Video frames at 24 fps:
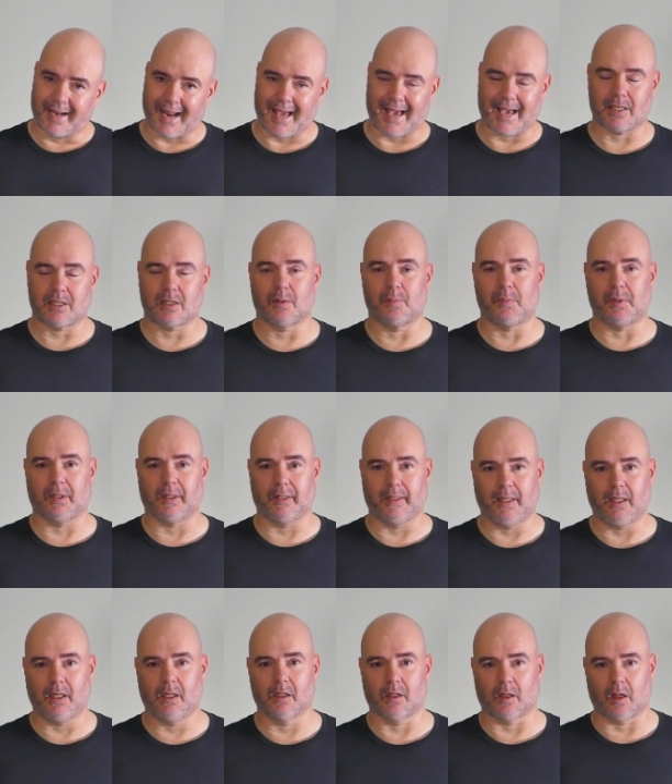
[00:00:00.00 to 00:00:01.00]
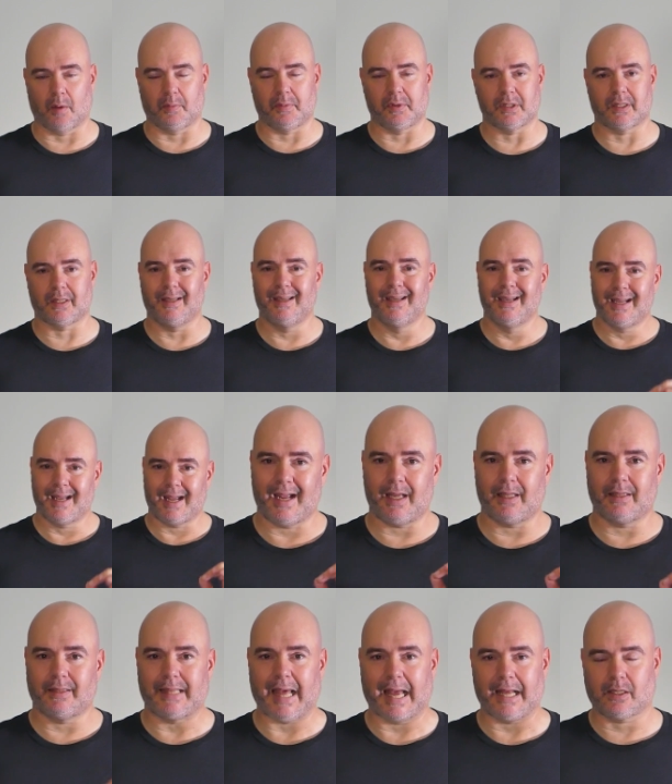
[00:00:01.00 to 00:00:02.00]
has to be legal, obviously,
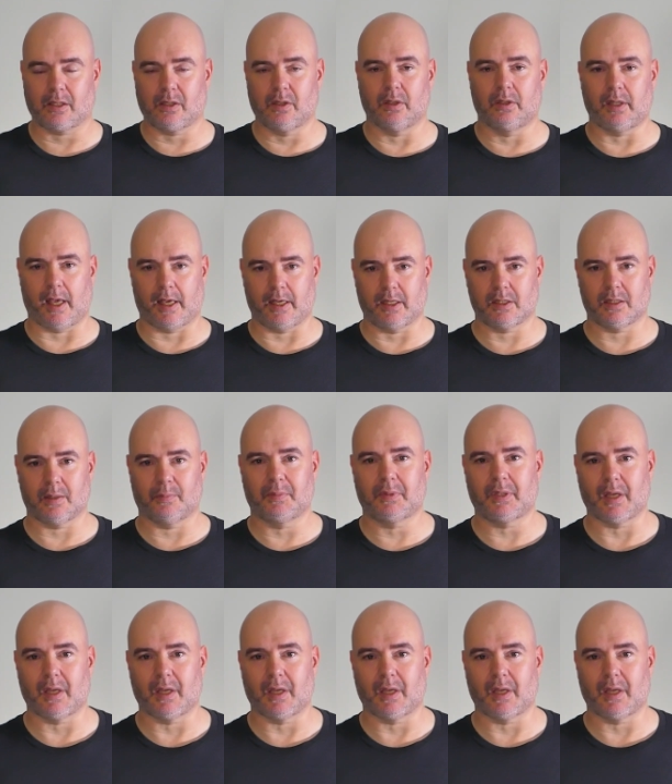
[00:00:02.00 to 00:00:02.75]
and that could take some